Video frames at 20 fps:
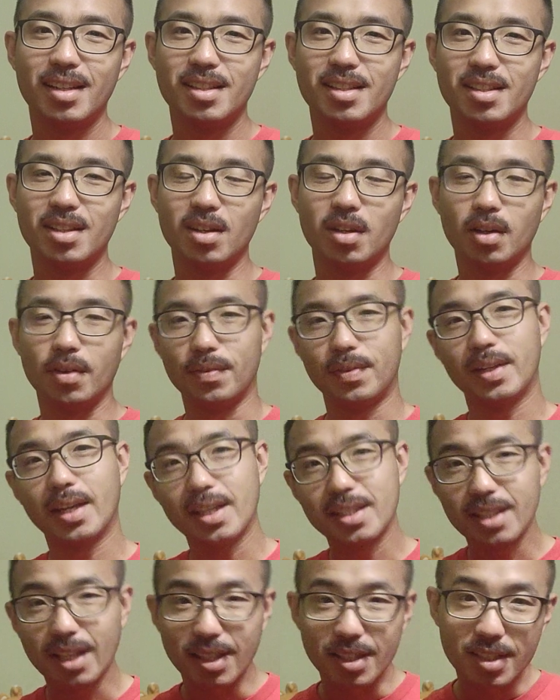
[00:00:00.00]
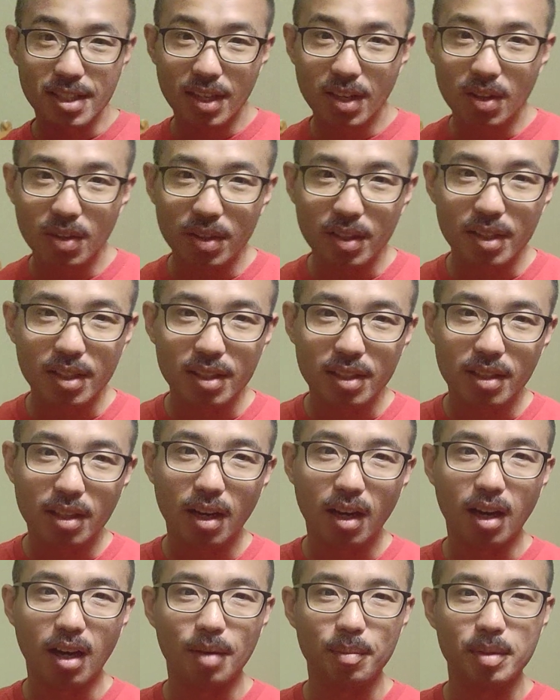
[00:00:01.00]
So uh, if you guys can't tell,
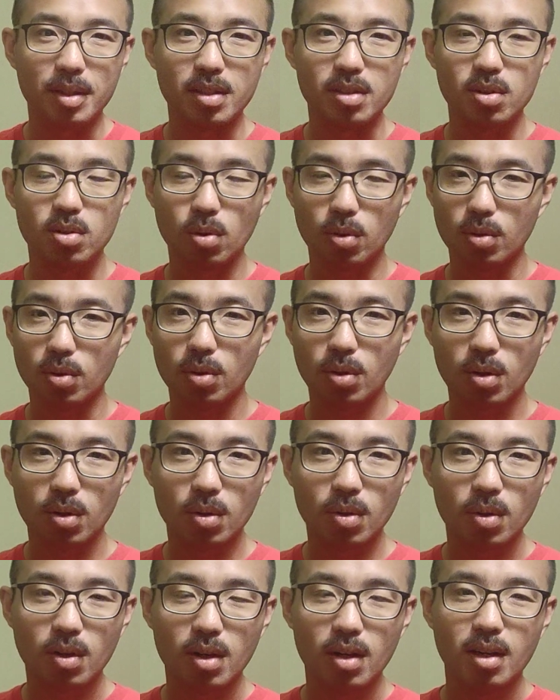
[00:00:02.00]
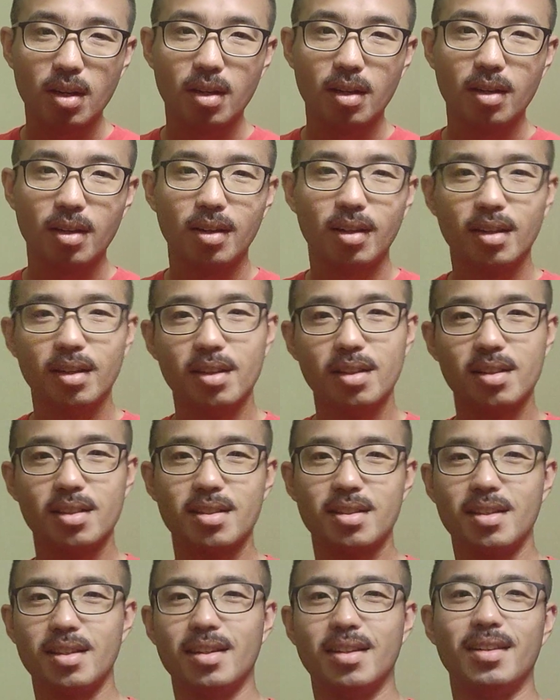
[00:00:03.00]
um, he's Totoro.
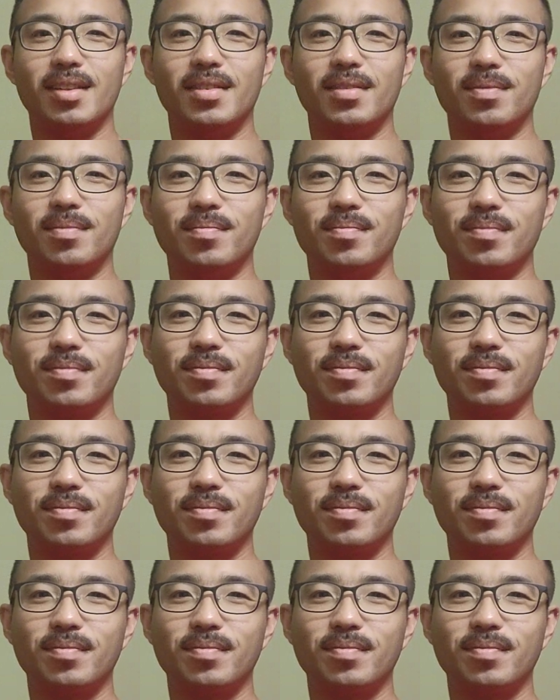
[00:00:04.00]
So,